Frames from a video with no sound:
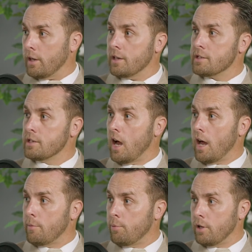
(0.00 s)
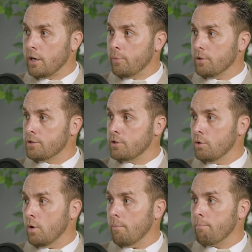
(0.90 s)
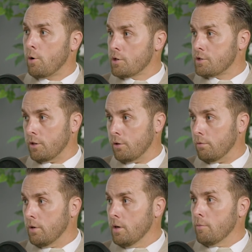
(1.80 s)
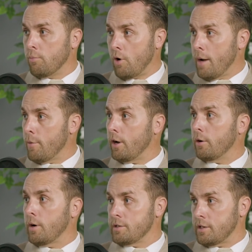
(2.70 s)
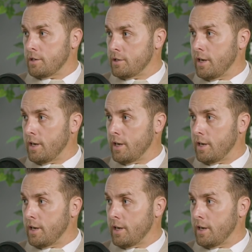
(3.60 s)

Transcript: It is not applicable to a personal primary residence.